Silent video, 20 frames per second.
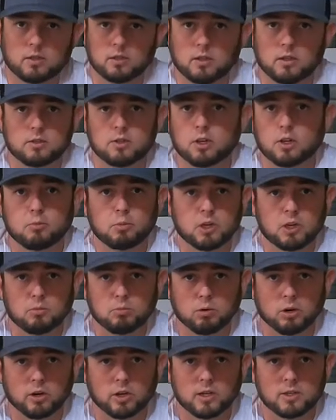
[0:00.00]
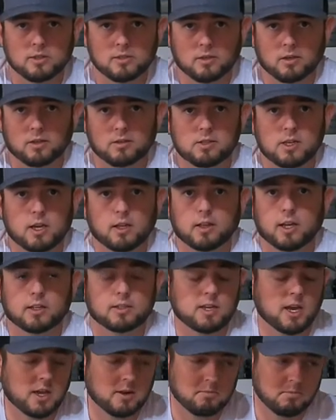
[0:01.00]
is gonna be a breeze. It's gonna take like
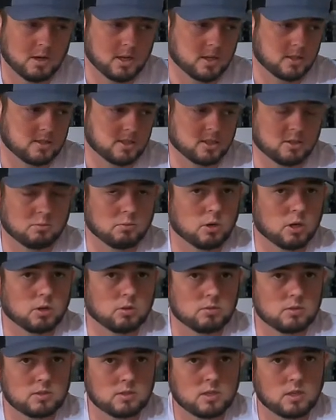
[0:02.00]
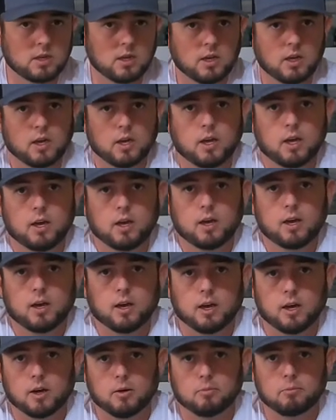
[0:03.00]
10 minutes at the most.
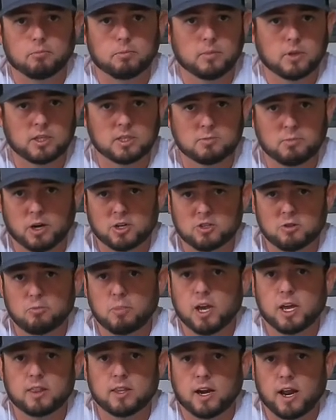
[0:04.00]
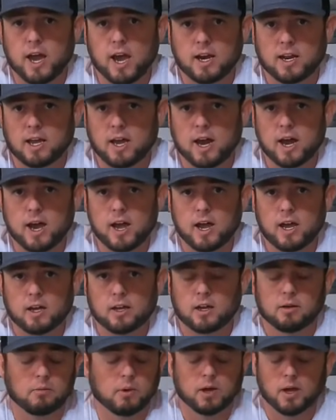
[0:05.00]
Um, especially being that I had a kayak,
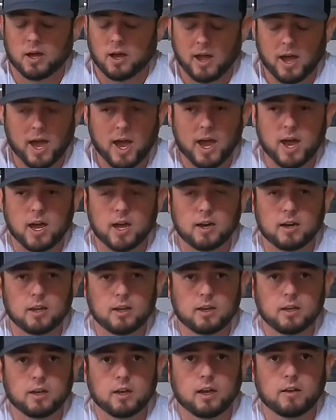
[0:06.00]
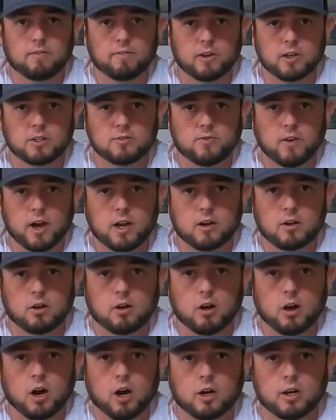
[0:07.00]
I had a fish
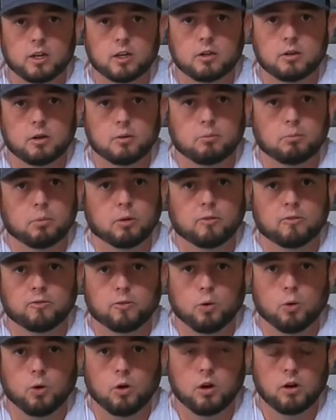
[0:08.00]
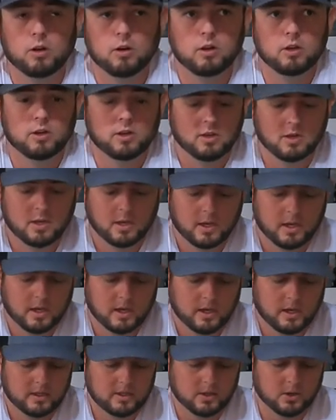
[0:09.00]
finder on it before.
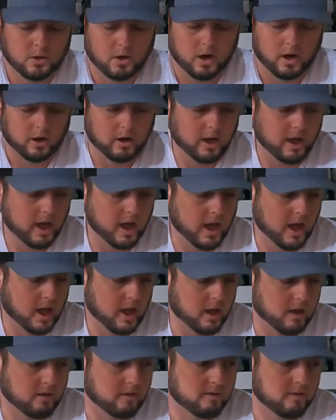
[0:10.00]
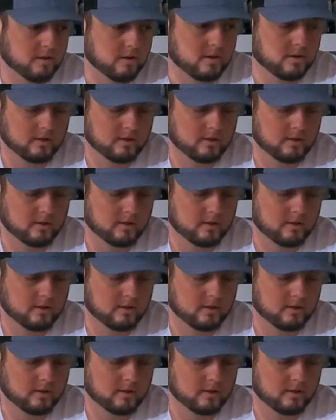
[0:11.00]
So I already have